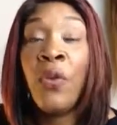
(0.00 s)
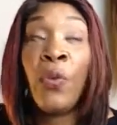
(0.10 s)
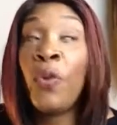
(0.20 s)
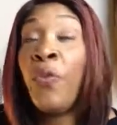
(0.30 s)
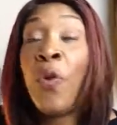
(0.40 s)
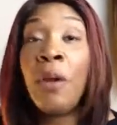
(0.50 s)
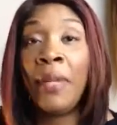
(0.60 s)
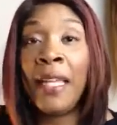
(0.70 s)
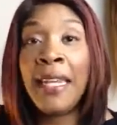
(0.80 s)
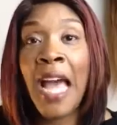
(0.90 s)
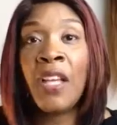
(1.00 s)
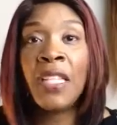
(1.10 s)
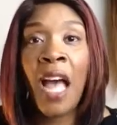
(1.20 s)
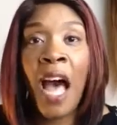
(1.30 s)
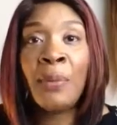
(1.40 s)
Well, formerly, now
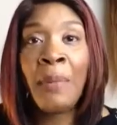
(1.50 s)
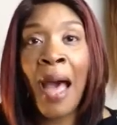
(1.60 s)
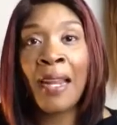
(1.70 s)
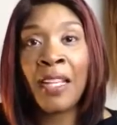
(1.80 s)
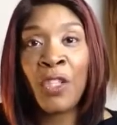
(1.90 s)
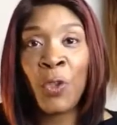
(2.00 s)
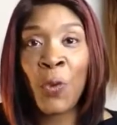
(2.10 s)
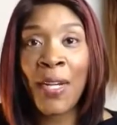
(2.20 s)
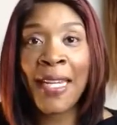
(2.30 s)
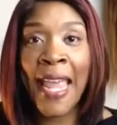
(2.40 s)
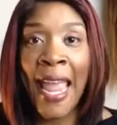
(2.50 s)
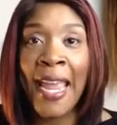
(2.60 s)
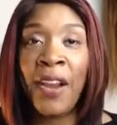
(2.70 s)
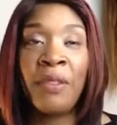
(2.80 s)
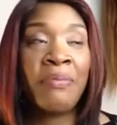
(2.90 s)
it's called Monica Jordan
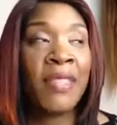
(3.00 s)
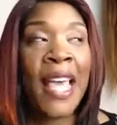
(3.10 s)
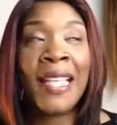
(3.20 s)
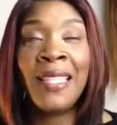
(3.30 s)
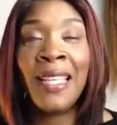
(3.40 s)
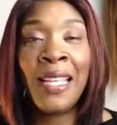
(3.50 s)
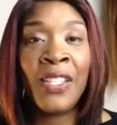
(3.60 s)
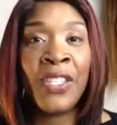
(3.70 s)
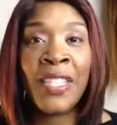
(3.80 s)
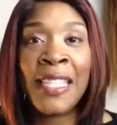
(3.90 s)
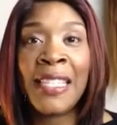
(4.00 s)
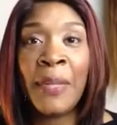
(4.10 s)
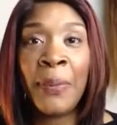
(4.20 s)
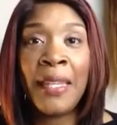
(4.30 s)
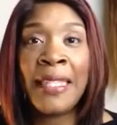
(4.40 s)
Hair. That's it, just as
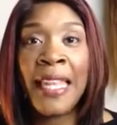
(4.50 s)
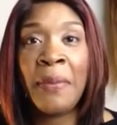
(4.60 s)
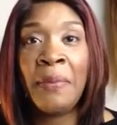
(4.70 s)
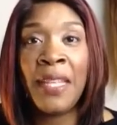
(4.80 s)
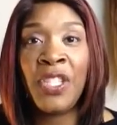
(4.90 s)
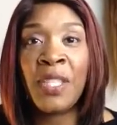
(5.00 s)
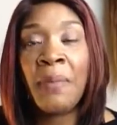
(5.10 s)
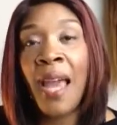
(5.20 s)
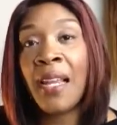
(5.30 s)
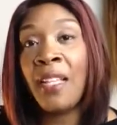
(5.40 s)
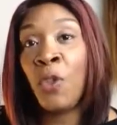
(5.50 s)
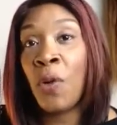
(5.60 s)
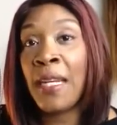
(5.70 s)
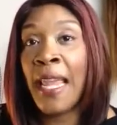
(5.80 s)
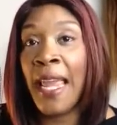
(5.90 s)
simple as it can be, just Monica
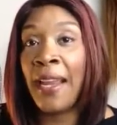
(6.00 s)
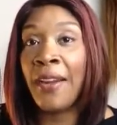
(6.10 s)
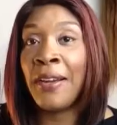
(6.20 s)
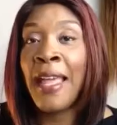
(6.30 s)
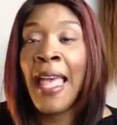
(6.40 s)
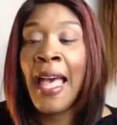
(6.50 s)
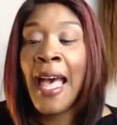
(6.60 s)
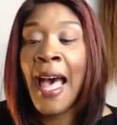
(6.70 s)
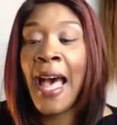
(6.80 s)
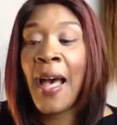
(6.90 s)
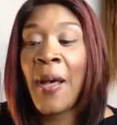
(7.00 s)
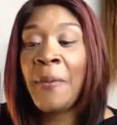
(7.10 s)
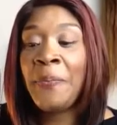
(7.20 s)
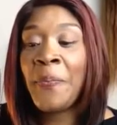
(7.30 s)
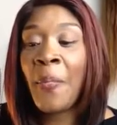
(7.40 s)
Jordan Hair.
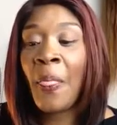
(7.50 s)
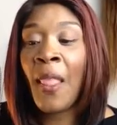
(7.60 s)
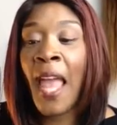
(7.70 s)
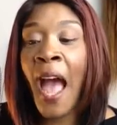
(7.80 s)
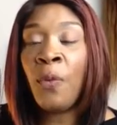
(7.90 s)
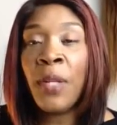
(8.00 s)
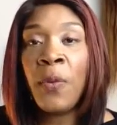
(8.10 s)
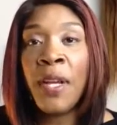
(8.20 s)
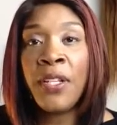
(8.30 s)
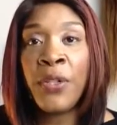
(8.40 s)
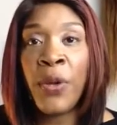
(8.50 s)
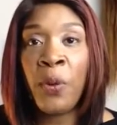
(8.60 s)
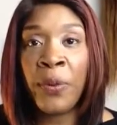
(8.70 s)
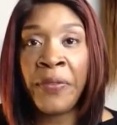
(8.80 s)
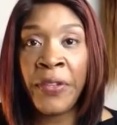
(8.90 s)
I really want to do a
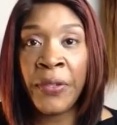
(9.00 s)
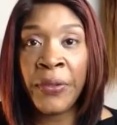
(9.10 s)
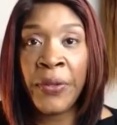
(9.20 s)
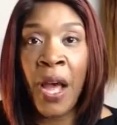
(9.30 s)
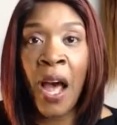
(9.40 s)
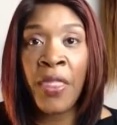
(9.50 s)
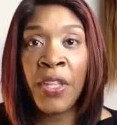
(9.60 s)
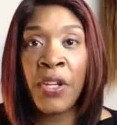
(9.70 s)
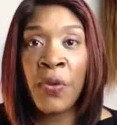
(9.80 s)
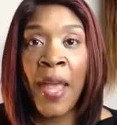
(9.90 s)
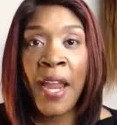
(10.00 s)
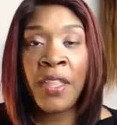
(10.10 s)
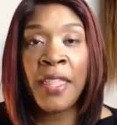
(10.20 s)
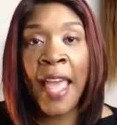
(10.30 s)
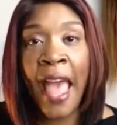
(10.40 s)
review on the new hair
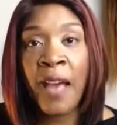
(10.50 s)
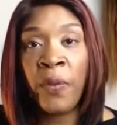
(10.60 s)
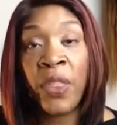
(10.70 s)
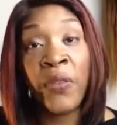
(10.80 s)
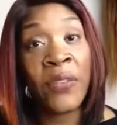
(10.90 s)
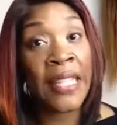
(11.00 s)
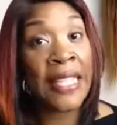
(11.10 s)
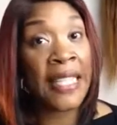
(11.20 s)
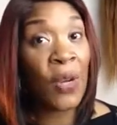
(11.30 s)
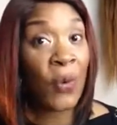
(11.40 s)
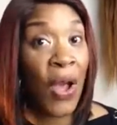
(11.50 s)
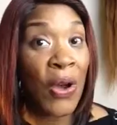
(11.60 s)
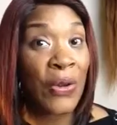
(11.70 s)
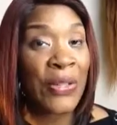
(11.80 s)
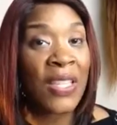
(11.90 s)
that they have with Valencia
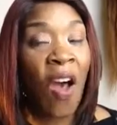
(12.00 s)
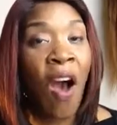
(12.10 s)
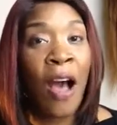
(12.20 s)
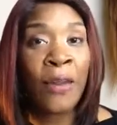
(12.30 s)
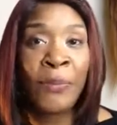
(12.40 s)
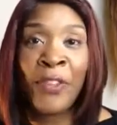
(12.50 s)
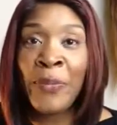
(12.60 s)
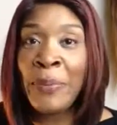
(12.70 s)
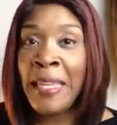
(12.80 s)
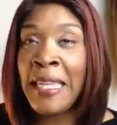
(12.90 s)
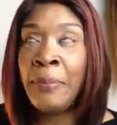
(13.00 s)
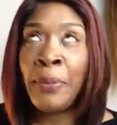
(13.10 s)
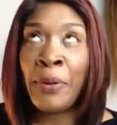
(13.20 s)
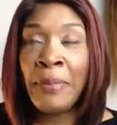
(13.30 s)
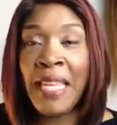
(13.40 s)
Rose called
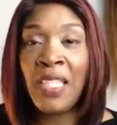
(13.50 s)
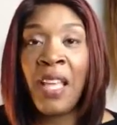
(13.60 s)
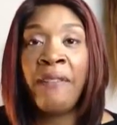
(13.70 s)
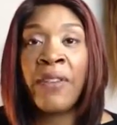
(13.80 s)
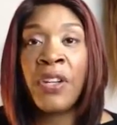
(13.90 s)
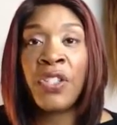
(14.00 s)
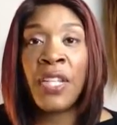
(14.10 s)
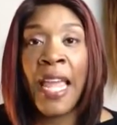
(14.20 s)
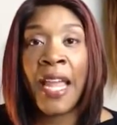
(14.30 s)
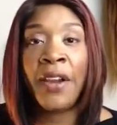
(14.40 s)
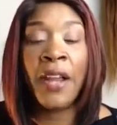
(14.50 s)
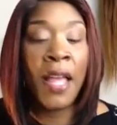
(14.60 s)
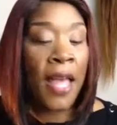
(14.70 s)
Burmese Version Hair.